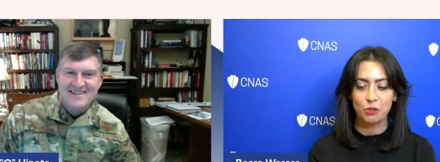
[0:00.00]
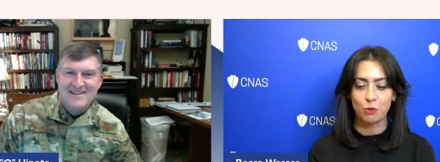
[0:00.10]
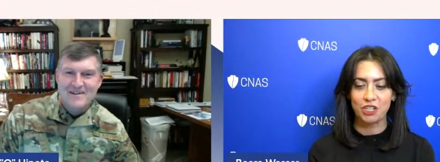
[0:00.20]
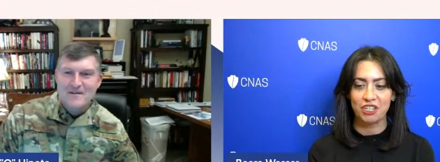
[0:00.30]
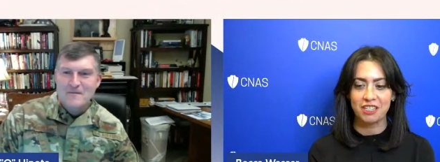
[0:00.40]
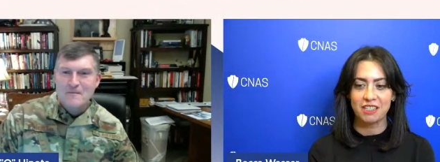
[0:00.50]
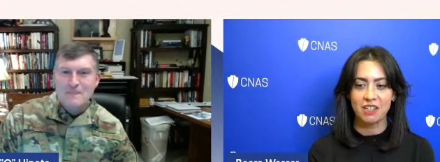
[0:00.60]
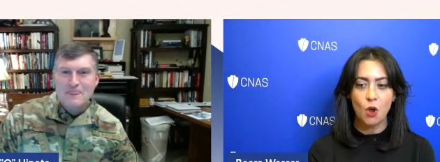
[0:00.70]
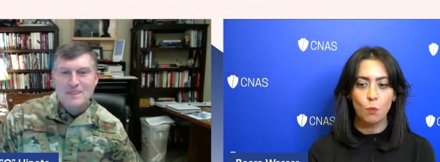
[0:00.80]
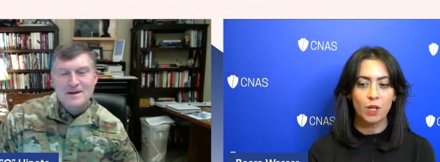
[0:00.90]
Speaker 1: which is
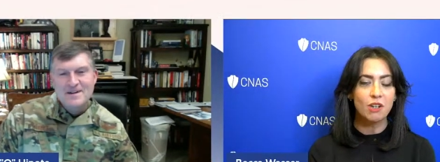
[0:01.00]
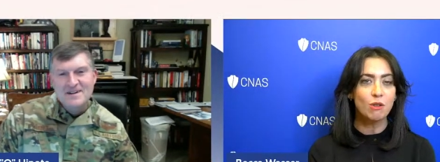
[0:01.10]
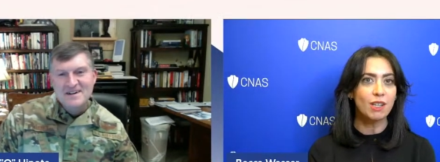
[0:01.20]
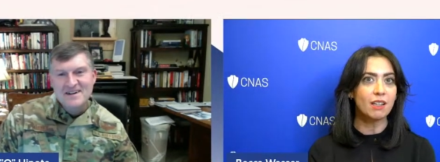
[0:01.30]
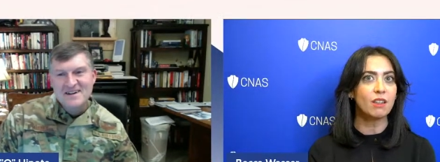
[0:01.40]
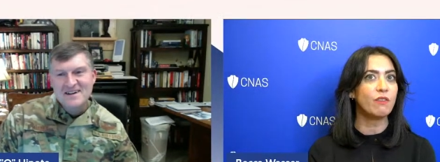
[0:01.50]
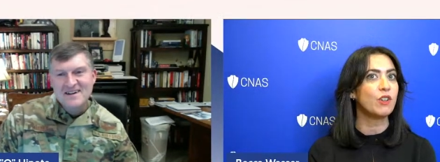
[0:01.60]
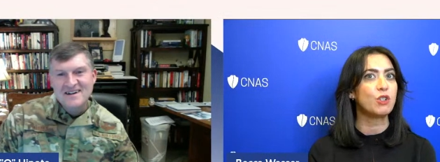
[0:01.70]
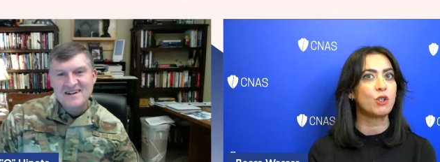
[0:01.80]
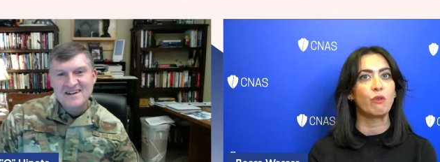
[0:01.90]
what do you think the
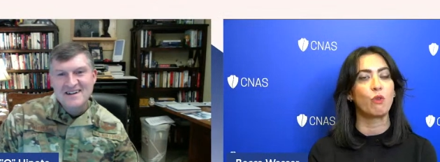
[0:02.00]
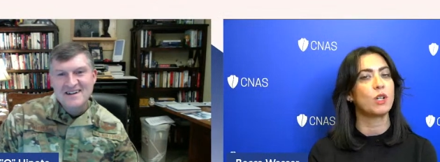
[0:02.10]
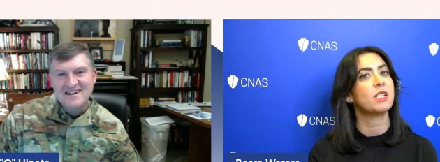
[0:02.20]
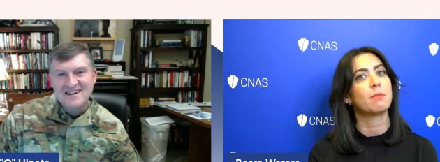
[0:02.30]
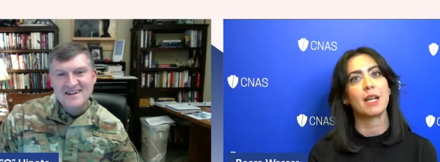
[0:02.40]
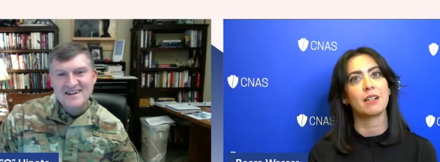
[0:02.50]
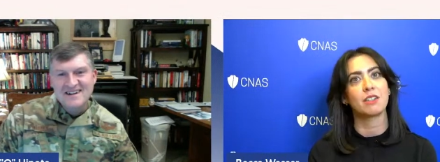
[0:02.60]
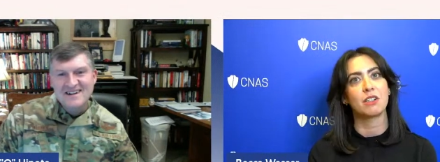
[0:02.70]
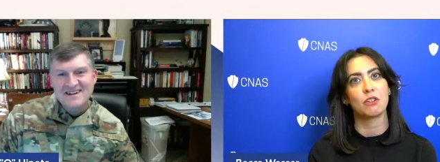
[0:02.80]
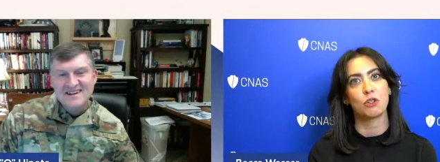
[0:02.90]
future force
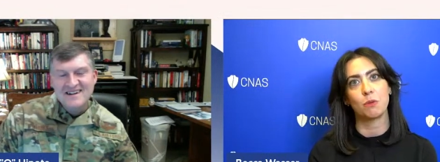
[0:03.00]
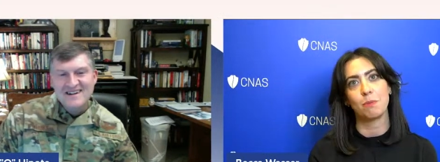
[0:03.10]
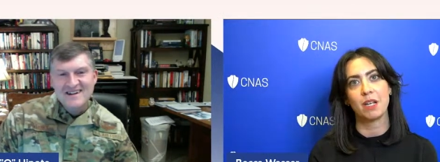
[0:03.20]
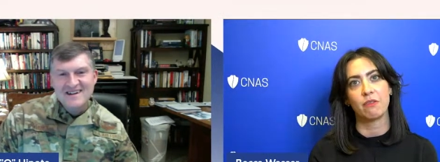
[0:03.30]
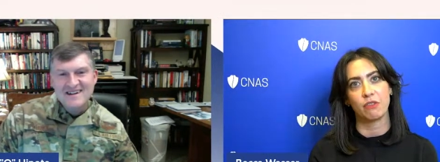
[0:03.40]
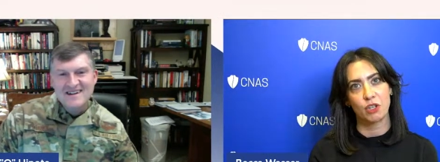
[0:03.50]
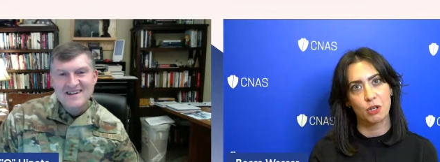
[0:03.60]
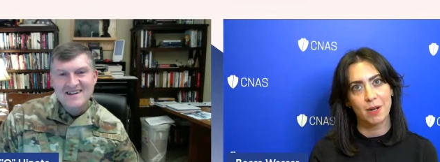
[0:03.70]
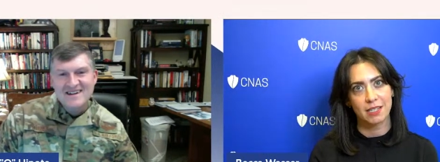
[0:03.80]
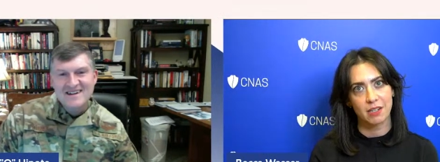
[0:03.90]
mix should be for the
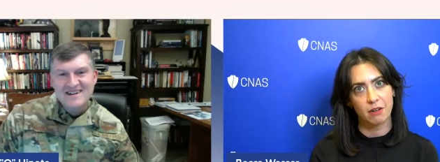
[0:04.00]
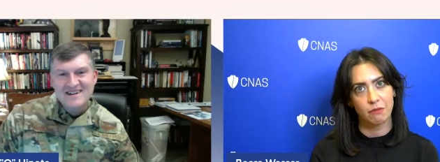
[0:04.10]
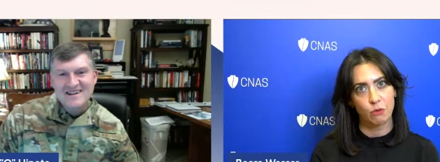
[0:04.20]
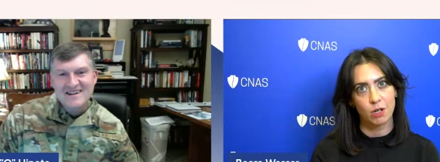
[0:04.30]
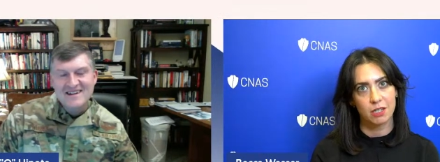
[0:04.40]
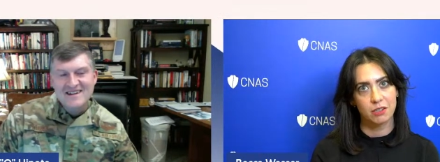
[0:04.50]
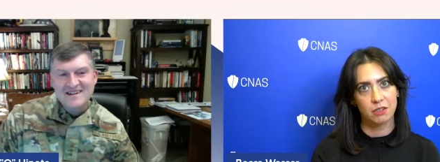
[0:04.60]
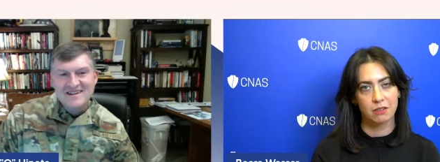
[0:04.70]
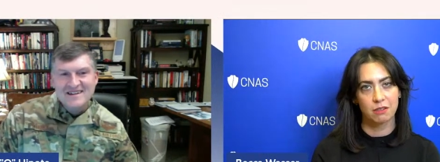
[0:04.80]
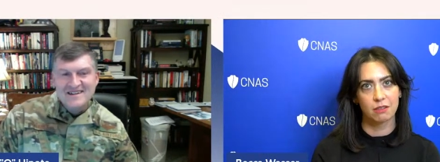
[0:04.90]
US Air Force?
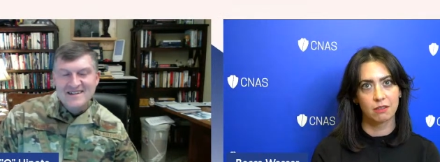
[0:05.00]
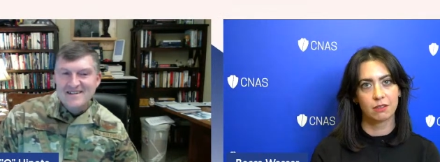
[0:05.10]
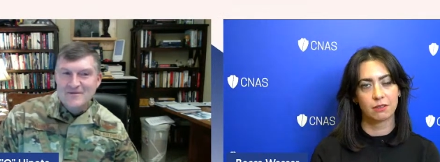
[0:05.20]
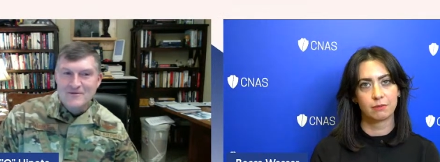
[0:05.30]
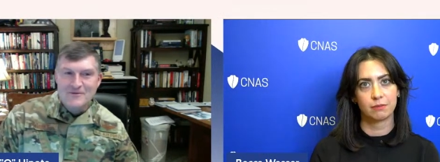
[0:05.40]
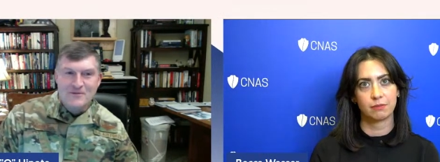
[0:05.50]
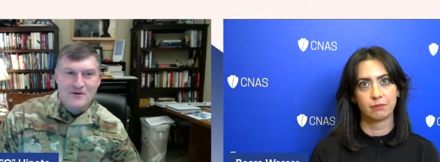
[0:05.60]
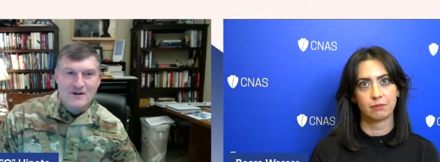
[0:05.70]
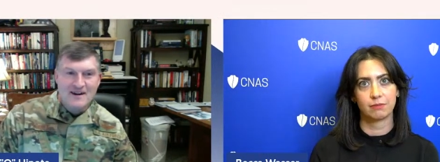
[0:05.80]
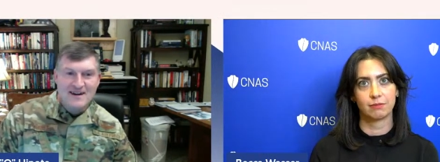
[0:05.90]
Speaker 2: Oh,
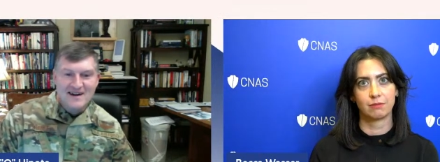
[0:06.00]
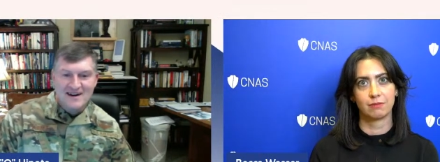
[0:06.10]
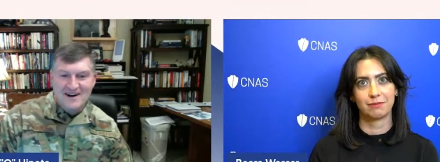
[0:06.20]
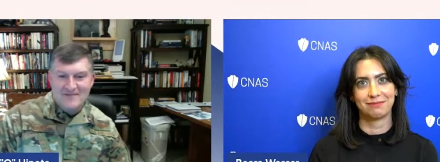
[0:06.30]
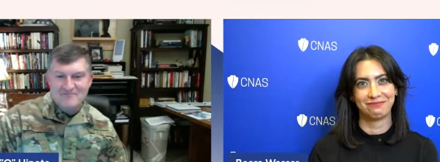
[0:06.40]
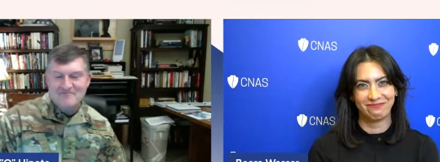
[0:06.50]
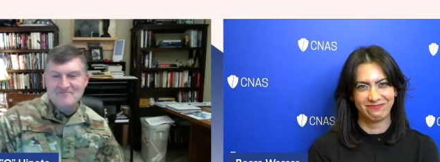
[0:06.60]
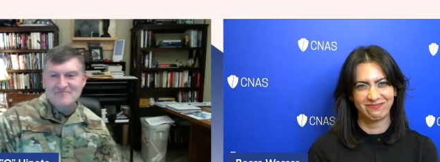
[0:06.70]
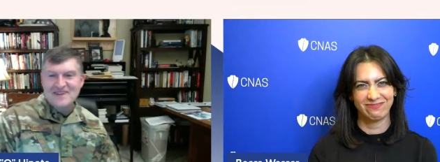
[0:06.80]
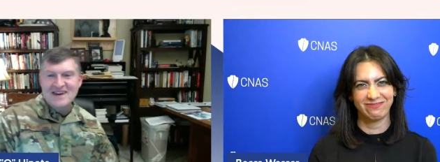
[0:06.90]
boy. Um
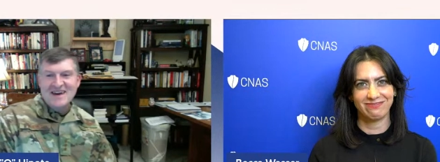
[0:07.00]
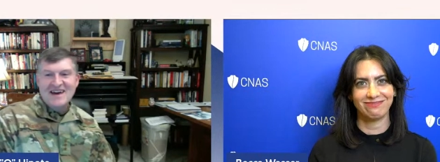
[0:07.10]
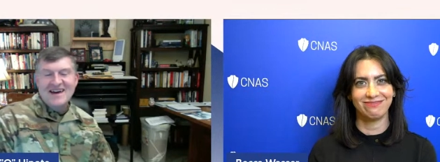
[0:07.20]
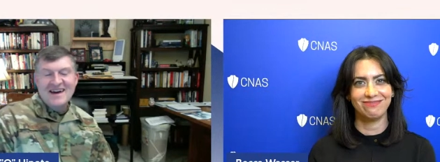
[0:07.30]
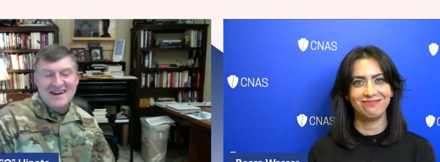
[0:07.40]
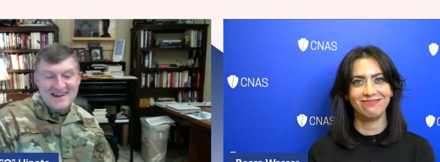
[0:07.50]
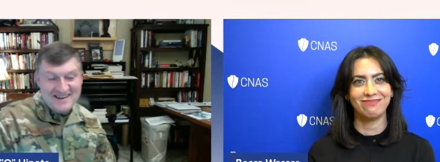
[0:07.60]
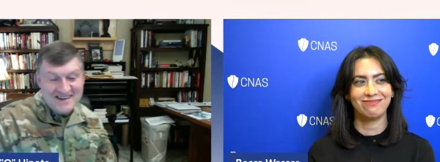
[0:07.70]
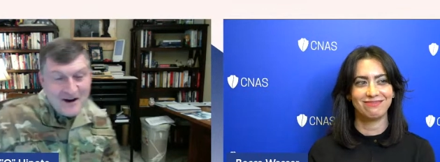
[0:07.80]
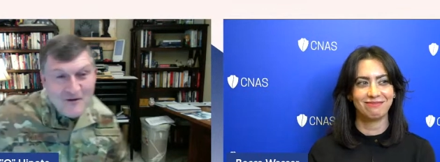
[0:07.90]

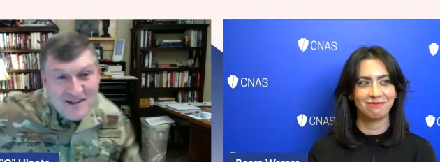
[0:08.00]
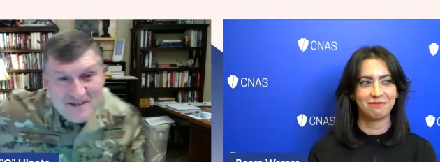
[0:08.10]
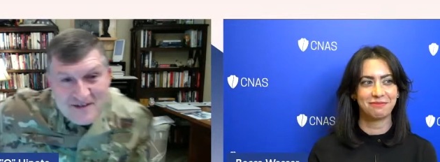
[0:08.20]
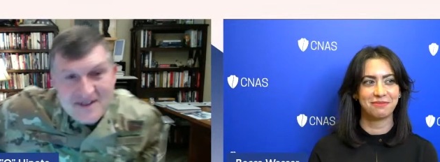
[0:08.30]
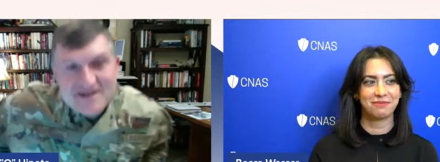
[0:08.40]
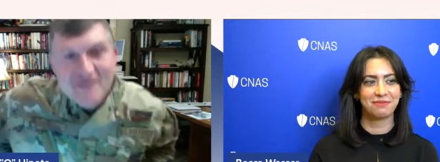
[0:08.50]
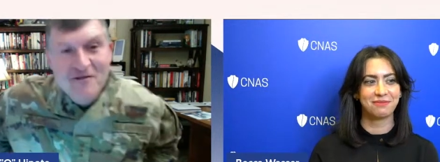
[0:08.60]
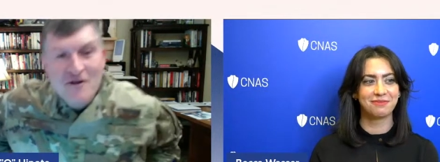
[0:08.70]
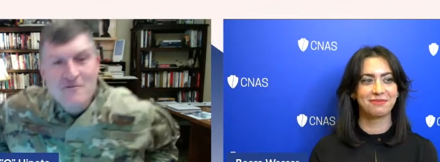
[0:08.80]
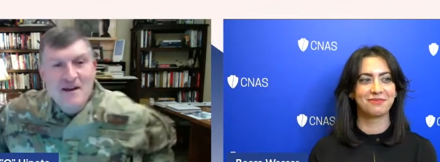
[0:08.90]
you know one of the things
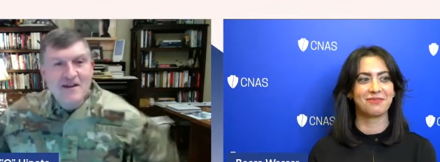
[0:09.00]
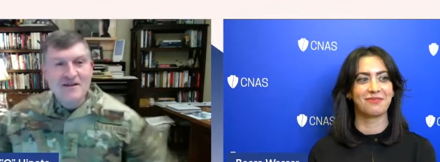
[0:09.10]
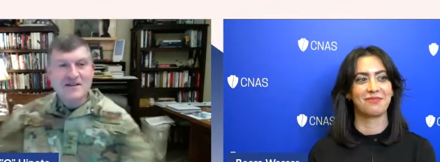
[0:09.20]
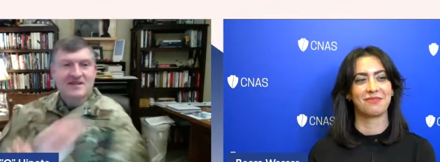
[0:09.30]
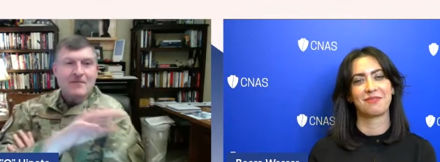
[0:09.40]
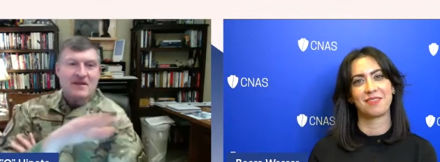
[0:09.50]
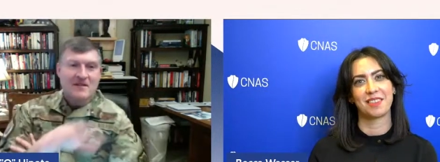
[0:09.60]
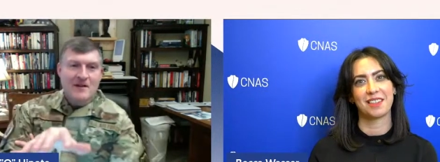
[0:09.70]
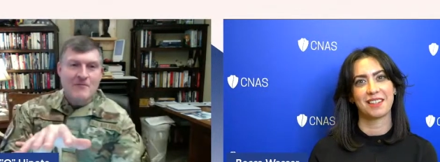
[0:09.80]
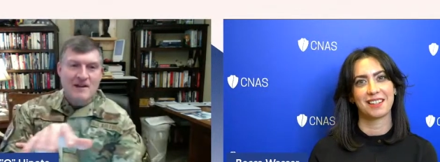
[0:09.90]
i've learned eh, eh,
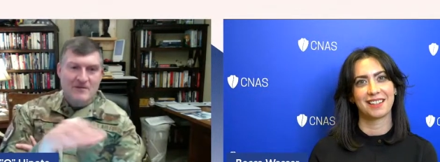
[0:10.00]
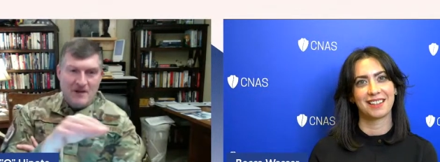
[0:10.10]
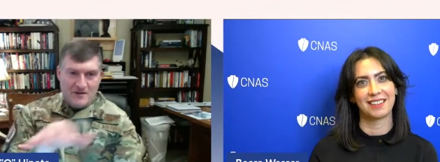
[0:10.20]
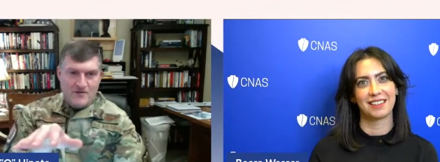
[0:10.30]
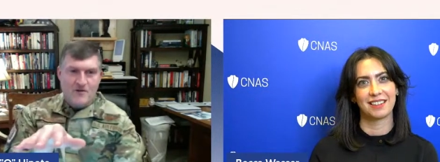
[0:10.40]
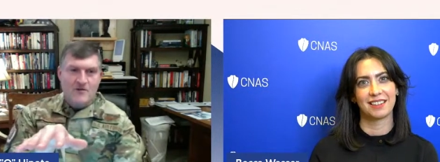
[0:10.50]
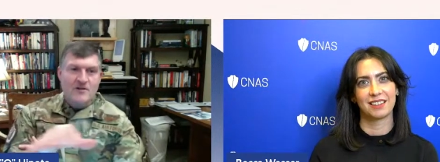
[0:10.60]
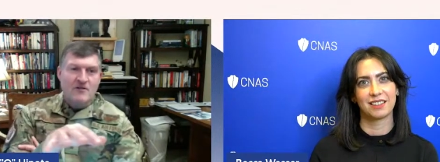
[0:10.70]
typically we the, the, you're